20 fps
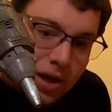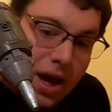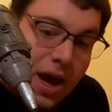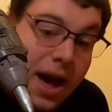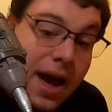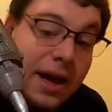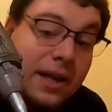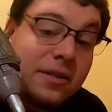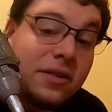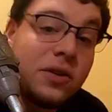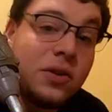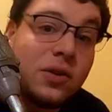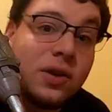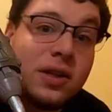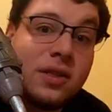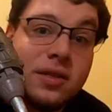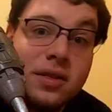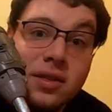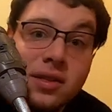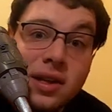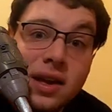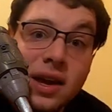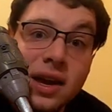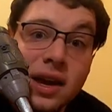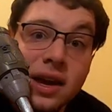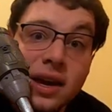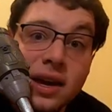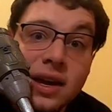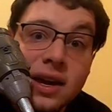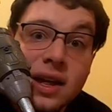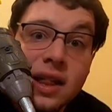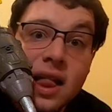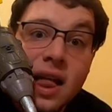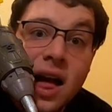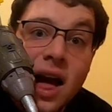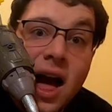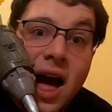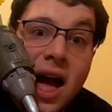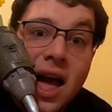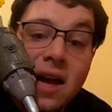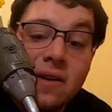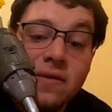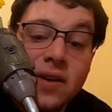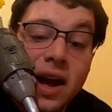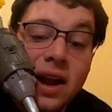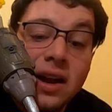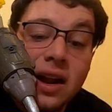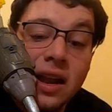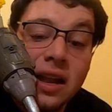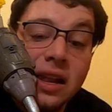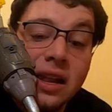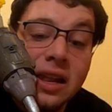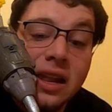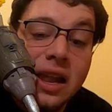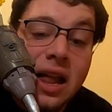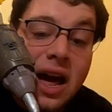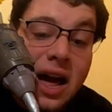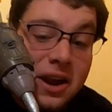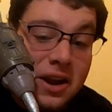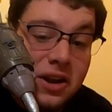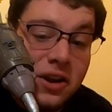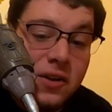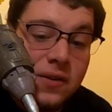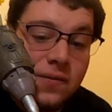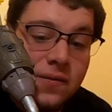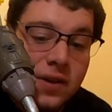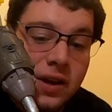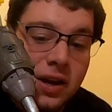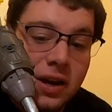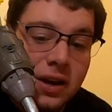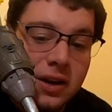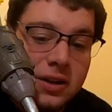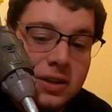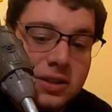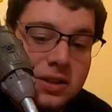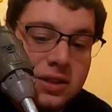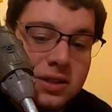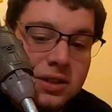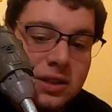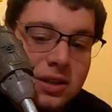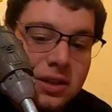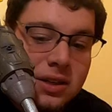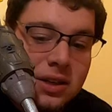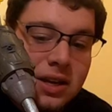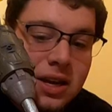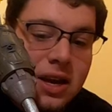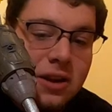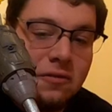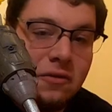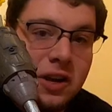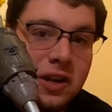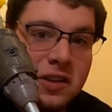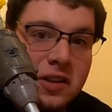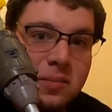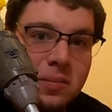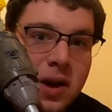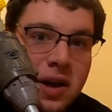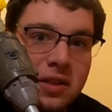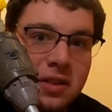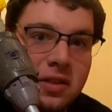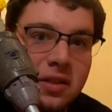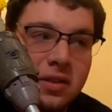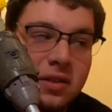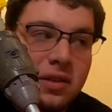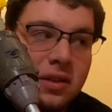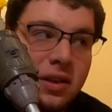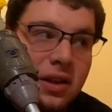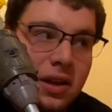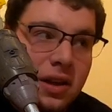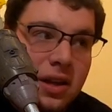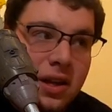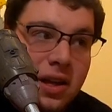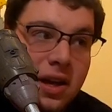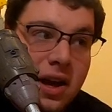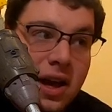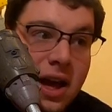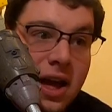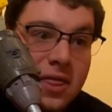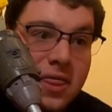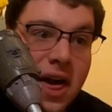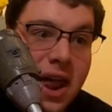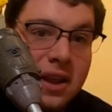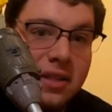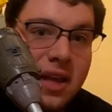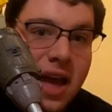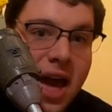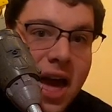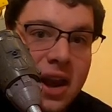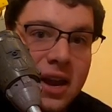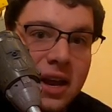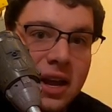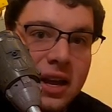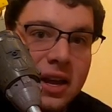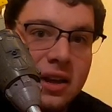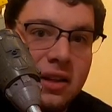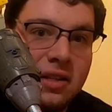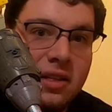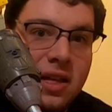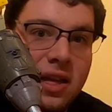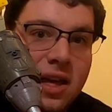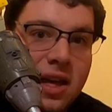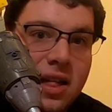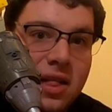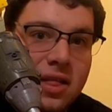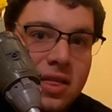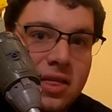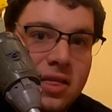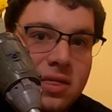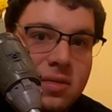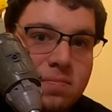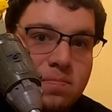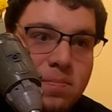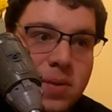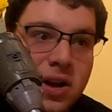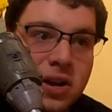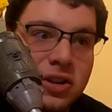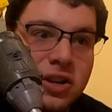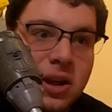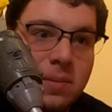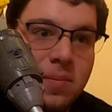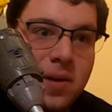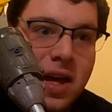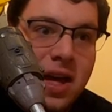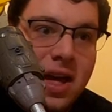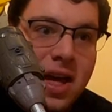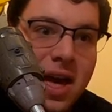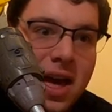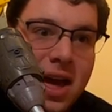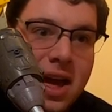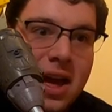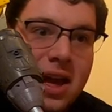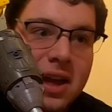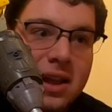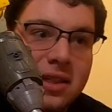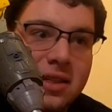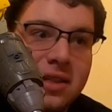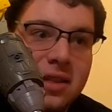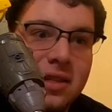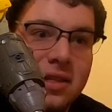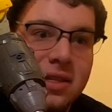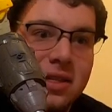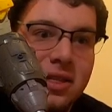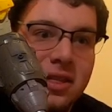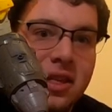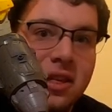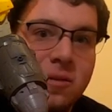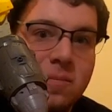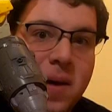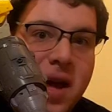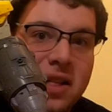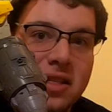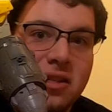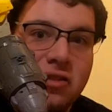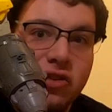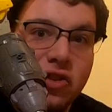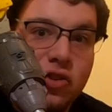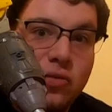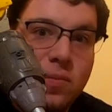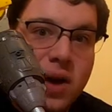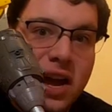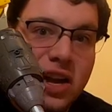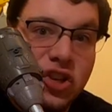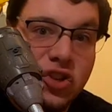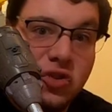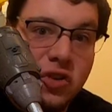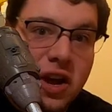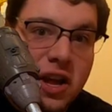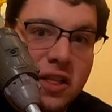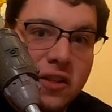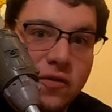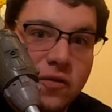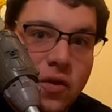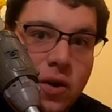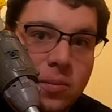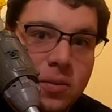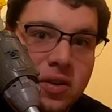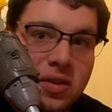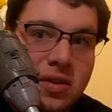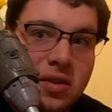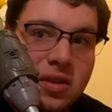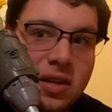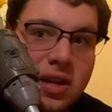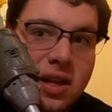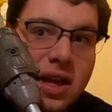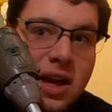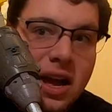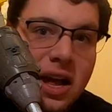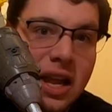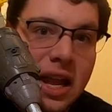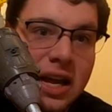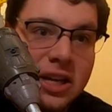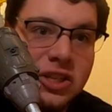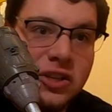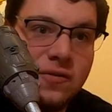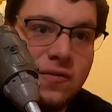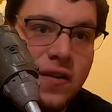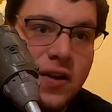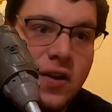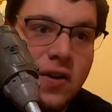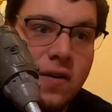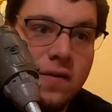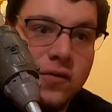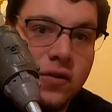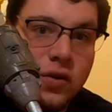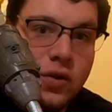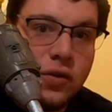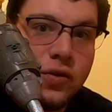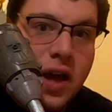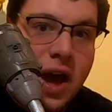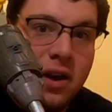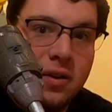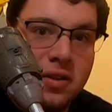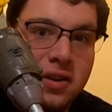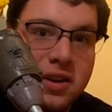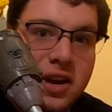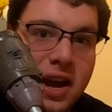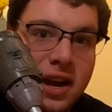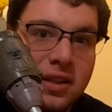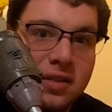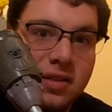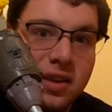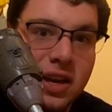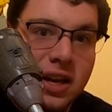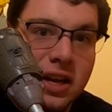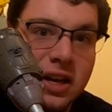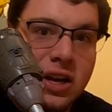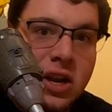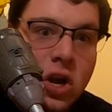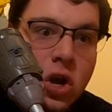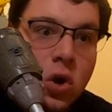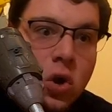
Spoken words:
as you can see, I have gotten a lot of new figures in recent months. And that is adding build-up and suspense to my Transformers collection video of 2019,